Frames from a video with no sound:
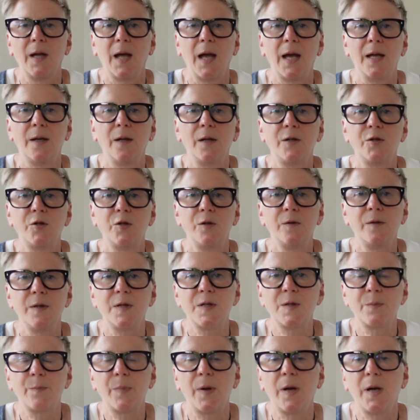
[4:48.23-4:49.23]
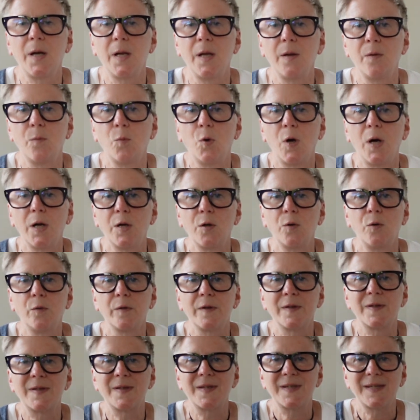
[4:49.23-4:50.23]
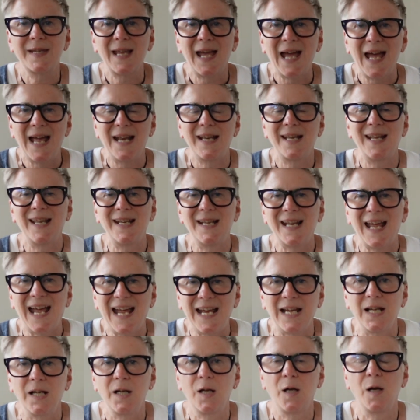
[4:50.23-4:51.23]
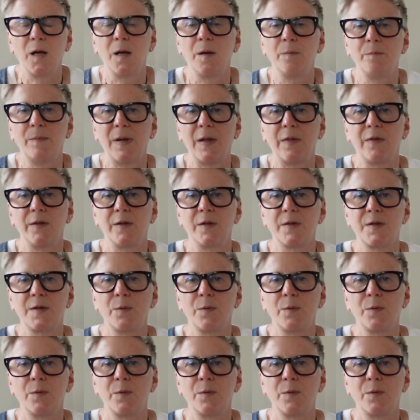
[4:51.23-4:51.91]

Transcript: And I do this by what I call the scan and anchor method.